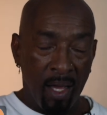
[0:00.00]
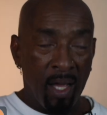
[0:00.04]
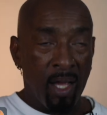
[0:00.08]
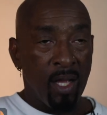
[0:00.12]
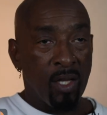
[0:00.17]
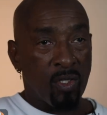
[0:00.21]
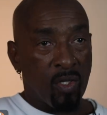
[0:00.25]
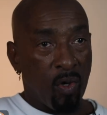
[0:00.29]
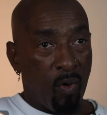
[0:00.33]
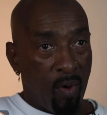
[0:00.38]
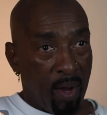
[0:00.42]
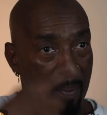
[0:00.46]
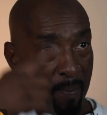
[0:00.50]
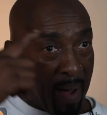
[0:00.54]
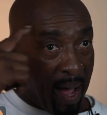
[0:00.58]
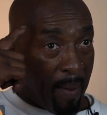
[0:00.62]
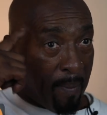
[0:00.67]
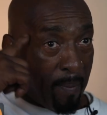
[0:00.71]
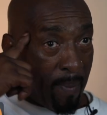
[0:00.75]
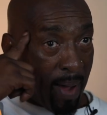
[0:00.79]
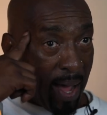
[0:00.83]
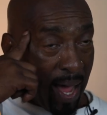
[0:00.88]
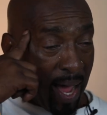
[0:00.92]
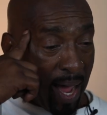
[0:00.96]
So in my
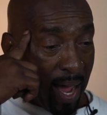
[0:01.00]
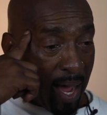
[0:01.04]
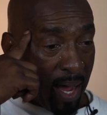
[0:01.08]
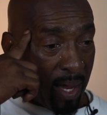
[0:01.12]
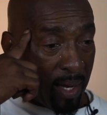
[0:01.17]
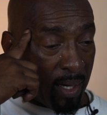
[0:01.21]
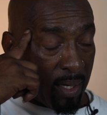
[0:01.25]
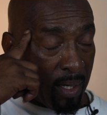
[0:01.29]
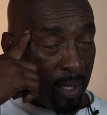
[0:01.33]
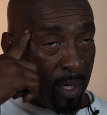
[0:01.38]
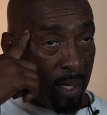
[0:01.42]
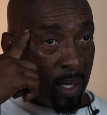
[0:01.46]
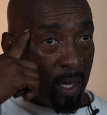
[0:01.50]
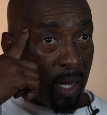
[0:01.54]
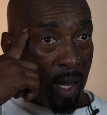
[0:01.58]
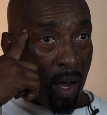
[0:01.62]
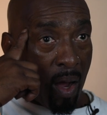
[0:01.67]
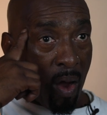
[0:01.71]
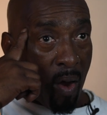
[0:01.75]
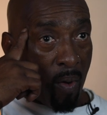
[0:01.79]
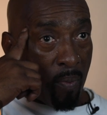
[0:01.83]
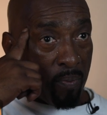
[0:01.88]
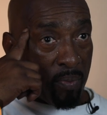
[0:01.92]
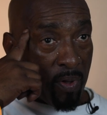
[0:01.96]
mind,
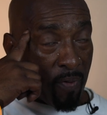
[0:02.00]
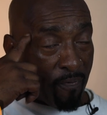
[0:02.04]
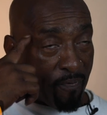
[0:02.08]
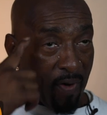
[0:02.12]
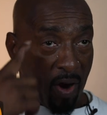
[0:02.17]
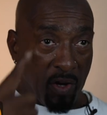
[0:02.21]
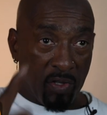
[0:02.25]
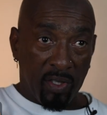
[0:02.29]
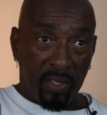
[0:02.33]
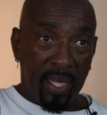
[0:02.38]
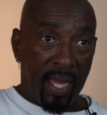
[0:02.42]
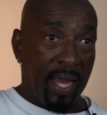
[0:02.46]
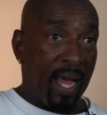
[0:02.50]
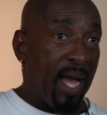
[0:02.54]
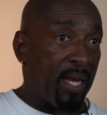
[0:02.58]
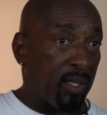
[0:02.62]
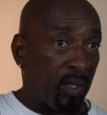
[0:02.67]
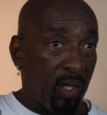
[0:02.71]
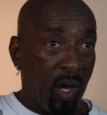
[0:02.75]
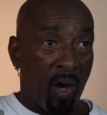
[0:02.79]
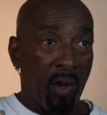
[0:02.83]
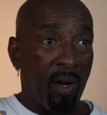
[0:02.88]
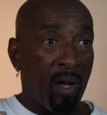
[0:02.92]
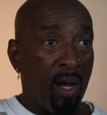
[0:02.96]
the first thing I
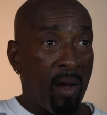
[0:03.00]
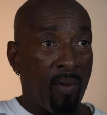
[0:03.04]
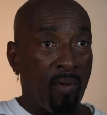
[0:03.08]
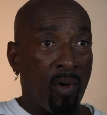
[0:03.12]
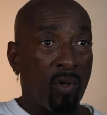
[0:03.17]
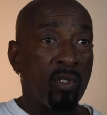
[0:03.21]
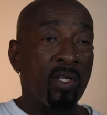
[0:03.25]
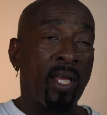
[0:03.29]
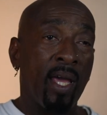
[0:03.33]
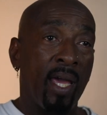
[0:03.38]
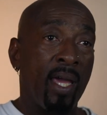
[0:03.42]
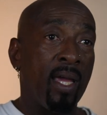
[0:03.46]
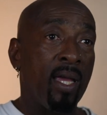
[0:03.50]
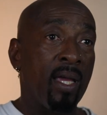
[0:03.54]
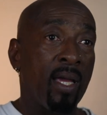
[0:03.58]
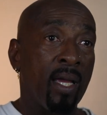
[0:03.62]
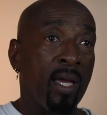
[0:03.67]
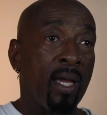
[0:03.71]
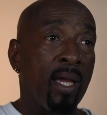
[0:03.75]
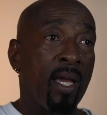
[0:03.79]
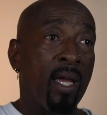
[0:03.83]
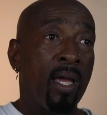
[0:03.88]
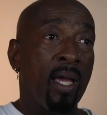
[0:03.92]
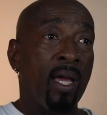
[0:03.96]
thought of, okay,
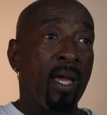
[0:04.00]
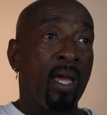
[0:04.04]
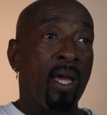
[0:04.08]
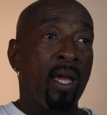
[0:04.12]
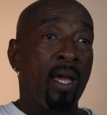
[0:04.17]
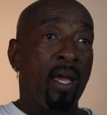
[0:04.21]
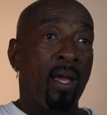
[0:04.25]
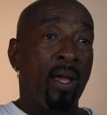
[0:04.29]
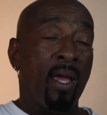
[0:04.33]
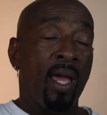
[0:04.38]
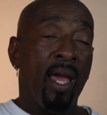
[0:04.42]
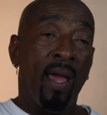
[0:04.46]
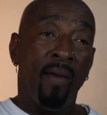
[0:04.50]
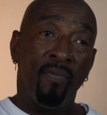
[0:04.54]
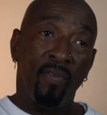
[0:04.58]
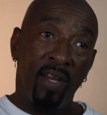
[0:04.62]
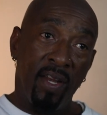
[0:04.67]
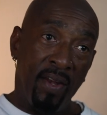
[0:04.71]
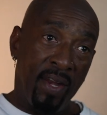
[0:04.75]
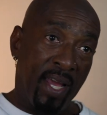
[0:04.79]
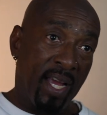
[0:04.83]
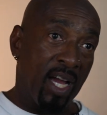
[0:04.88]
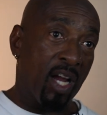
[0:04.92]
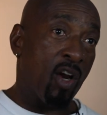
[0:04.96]
if the
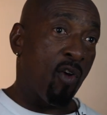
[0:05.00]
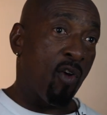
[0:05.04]
nigga